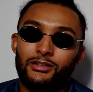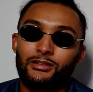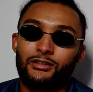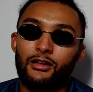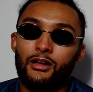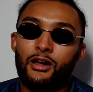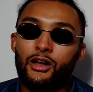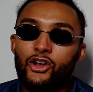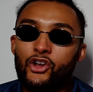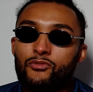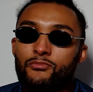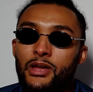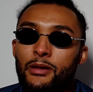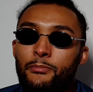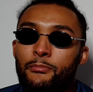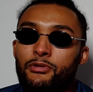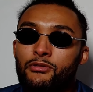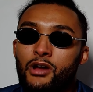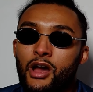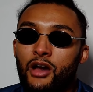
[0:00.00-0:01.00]
I
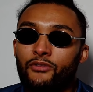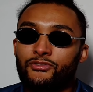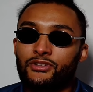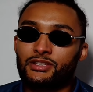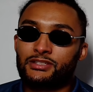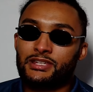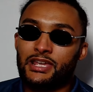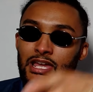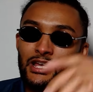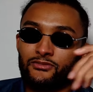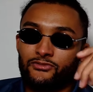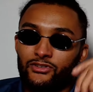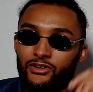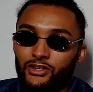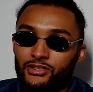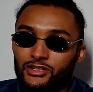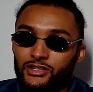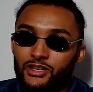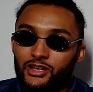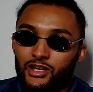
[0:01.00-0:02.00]
remember after Zhang
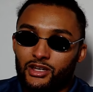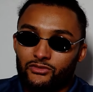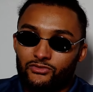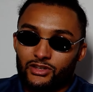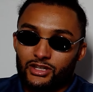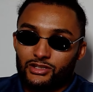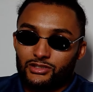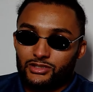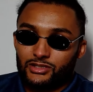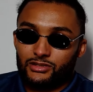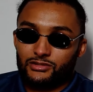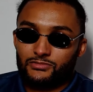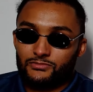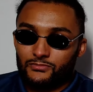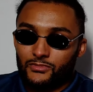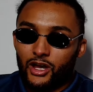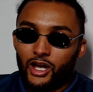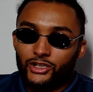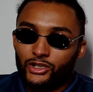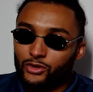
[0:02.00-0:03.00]
vs. Hergovic,
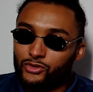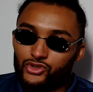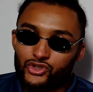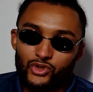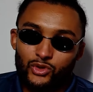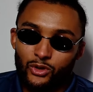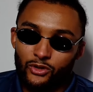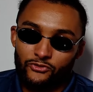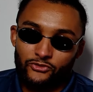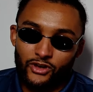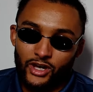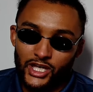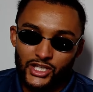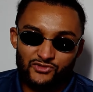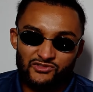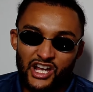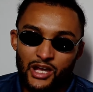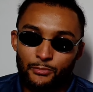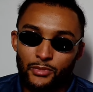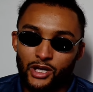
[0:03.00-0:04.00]
I don't score fights
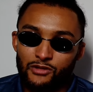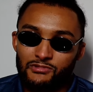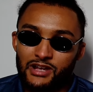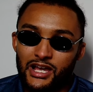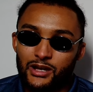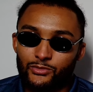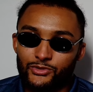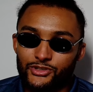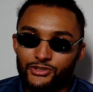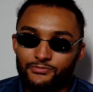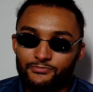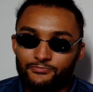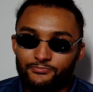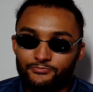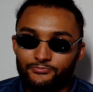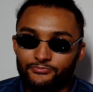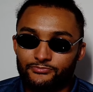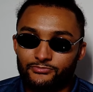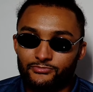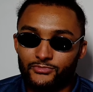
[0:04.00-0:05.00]
round by round.
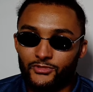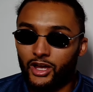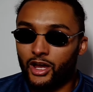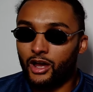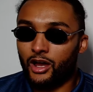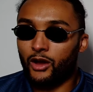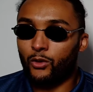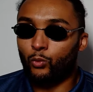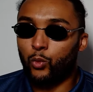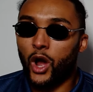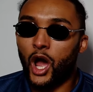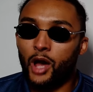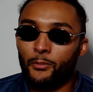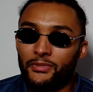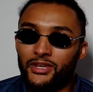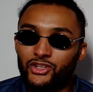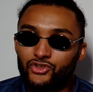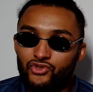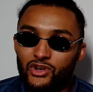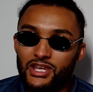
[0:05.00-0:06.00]
What I'm
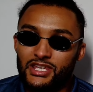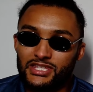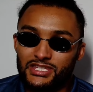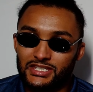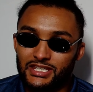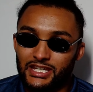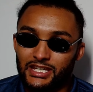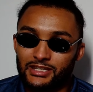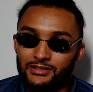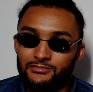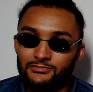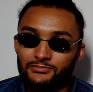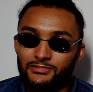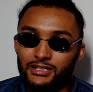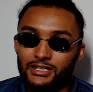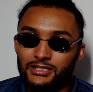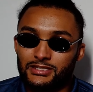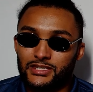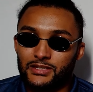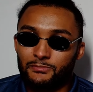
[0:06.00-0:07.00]
interested in
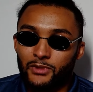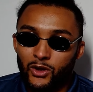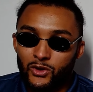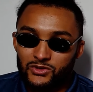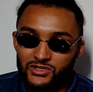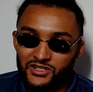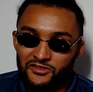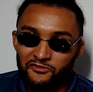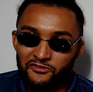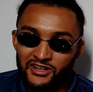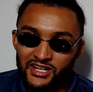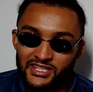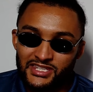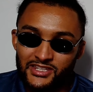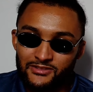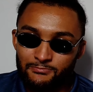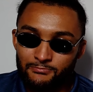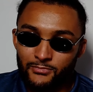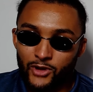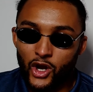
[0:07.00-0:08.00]
is the most
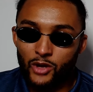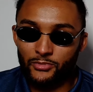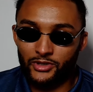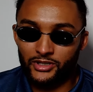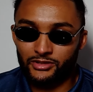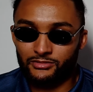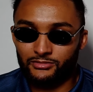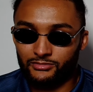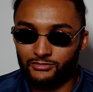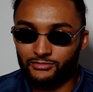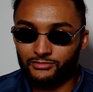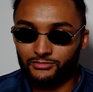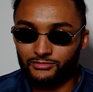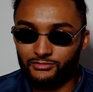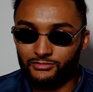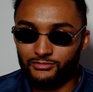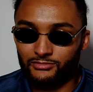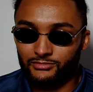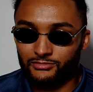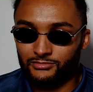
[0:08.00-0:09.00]
definitive moment.
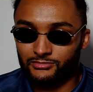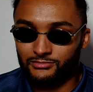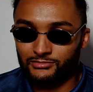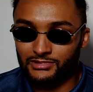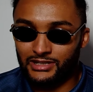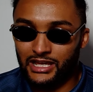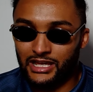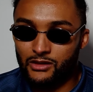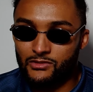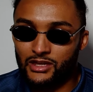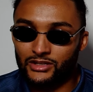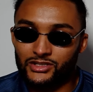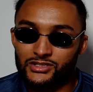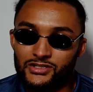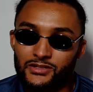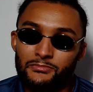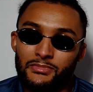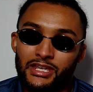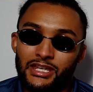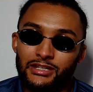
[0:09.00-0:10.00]
Now, that
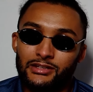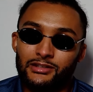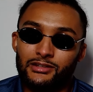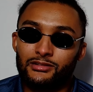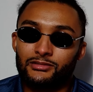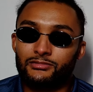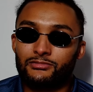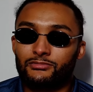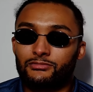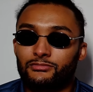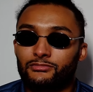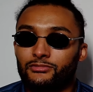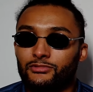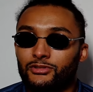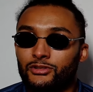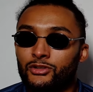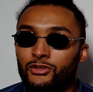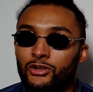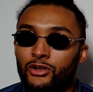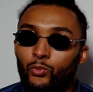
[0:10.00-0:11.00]
doesn't mean that
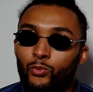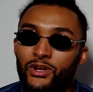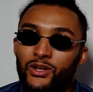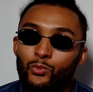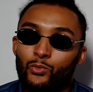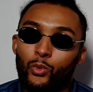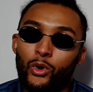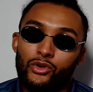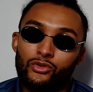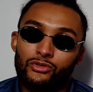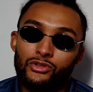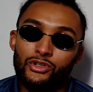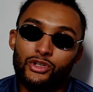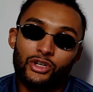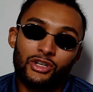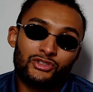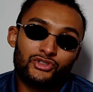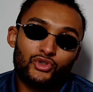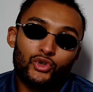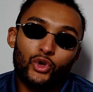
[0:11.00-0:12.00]
you can win one, you
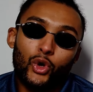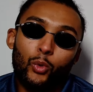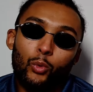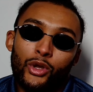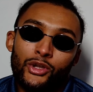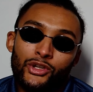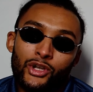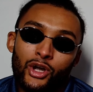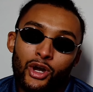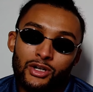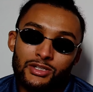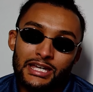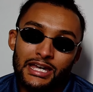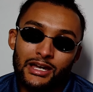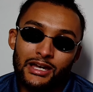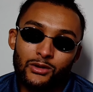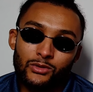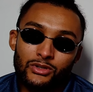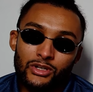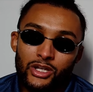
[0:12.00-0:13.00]
can score one
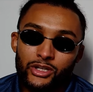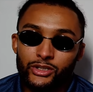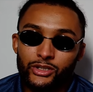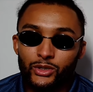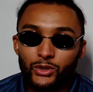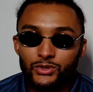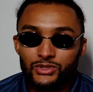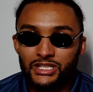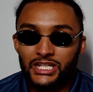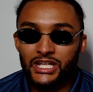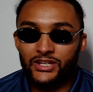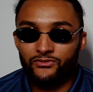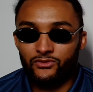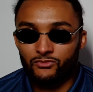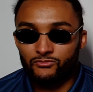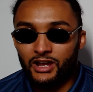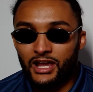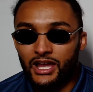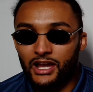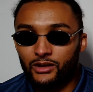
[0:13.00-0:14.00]
knockdown and lose 11
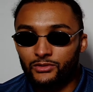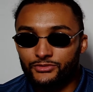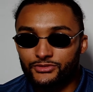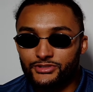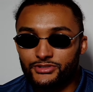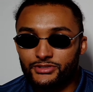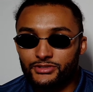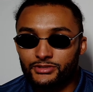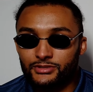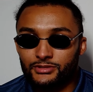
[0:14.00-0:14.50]
rounds